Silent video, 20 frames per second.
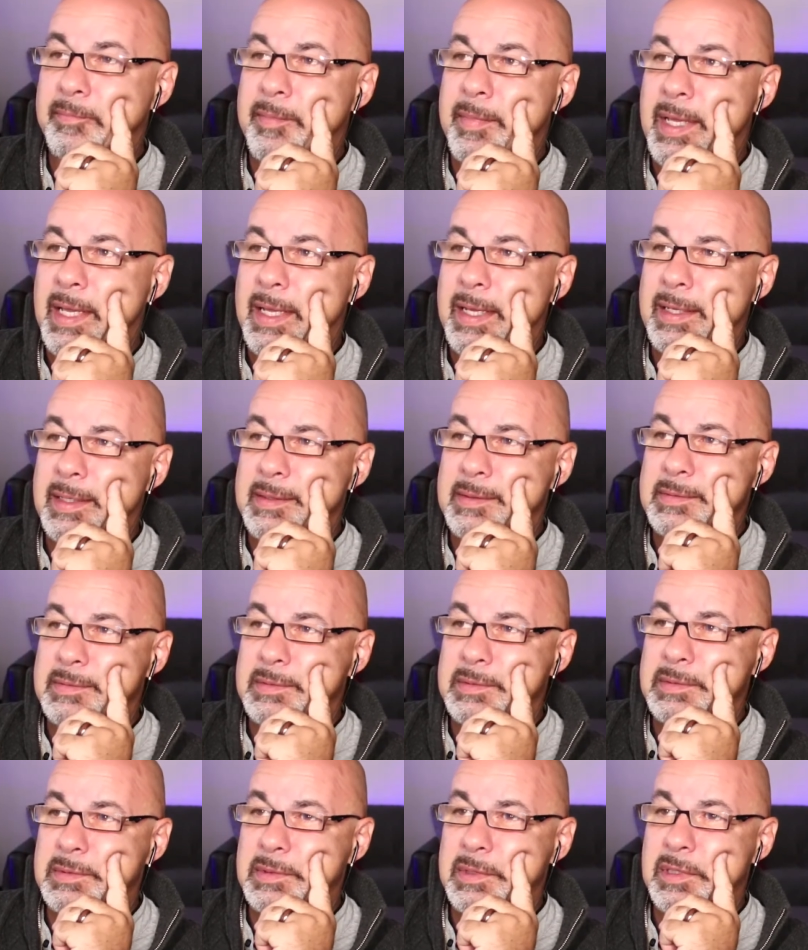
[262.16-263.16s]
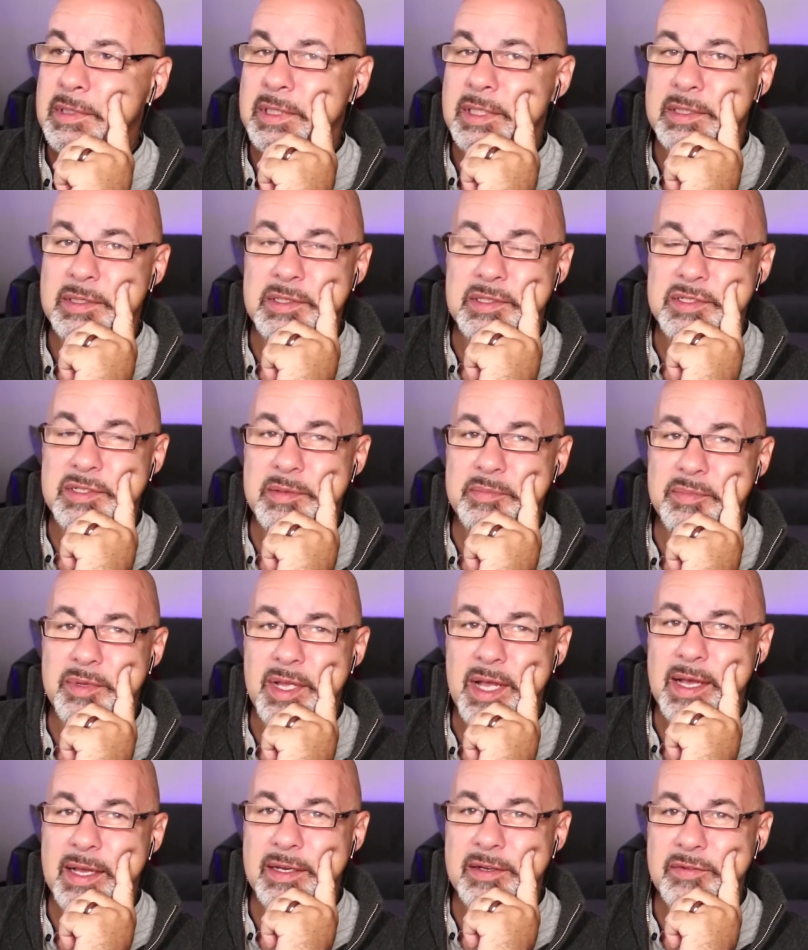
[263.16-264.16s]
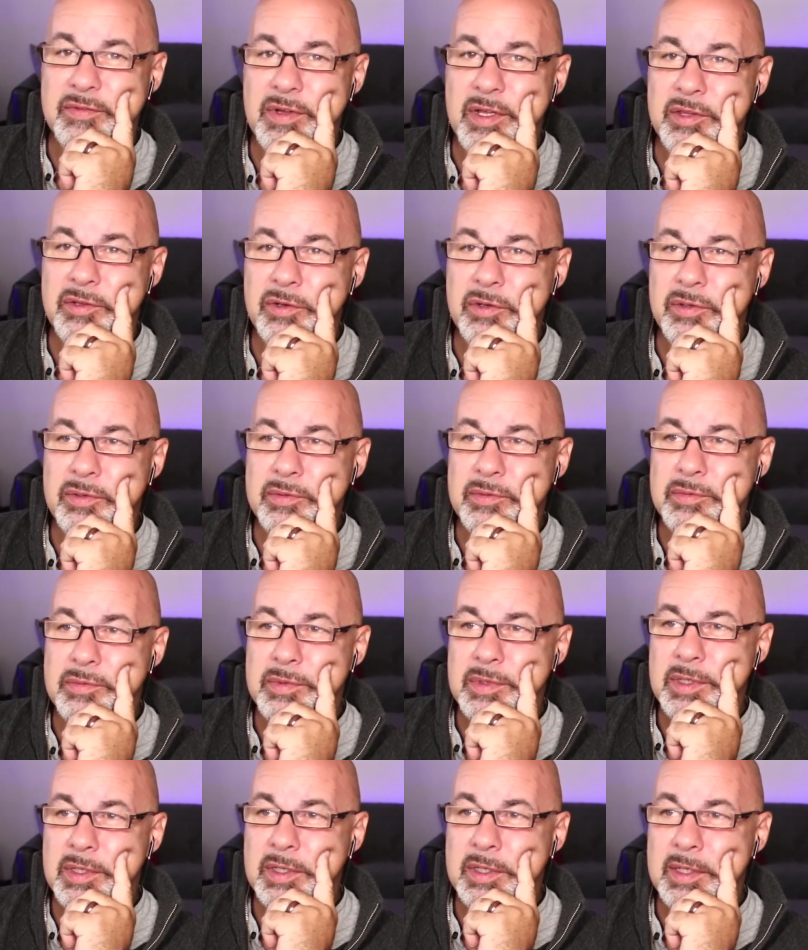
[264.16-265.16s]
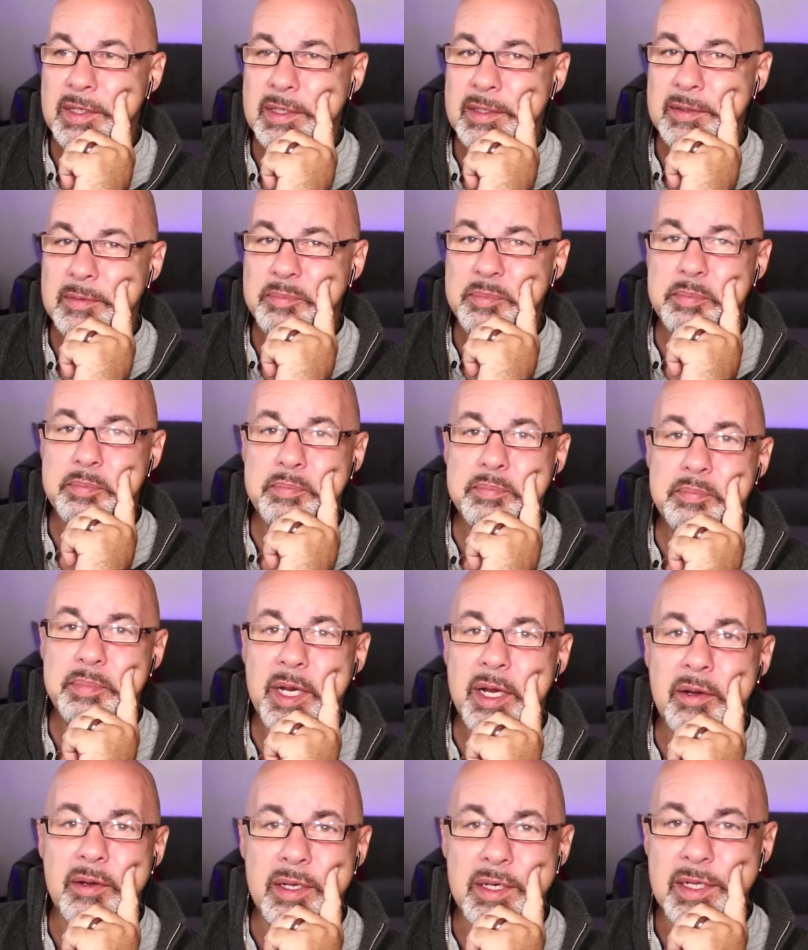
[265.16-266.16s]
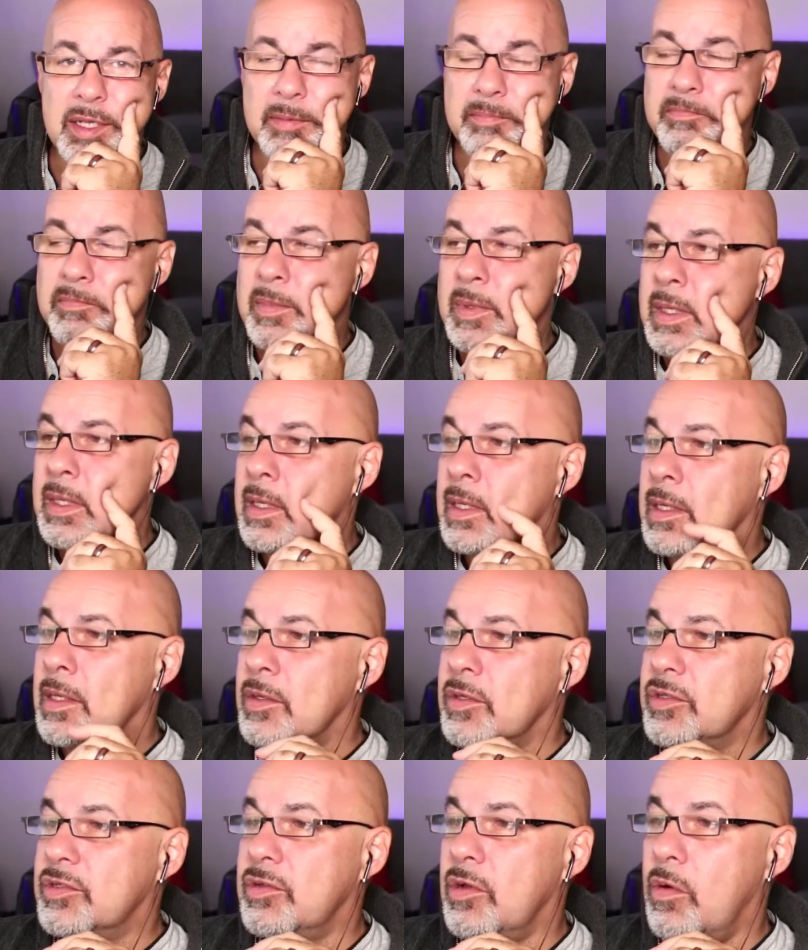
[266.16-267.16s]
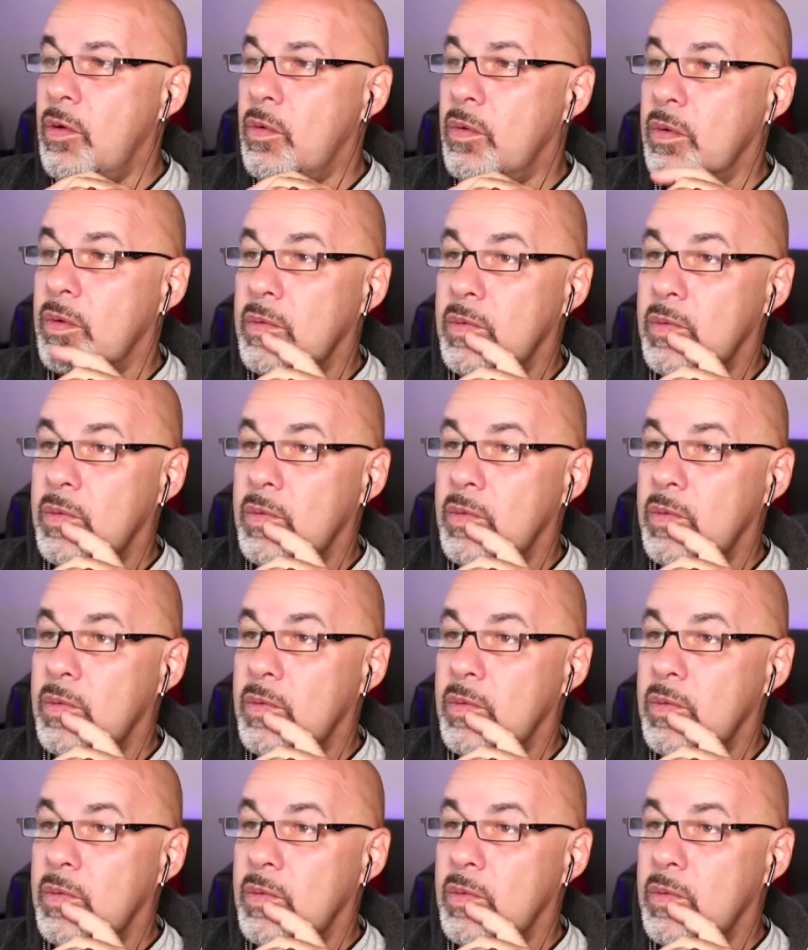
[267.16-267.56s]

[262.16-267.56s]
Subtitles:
and cling to some kind of other paradigm. So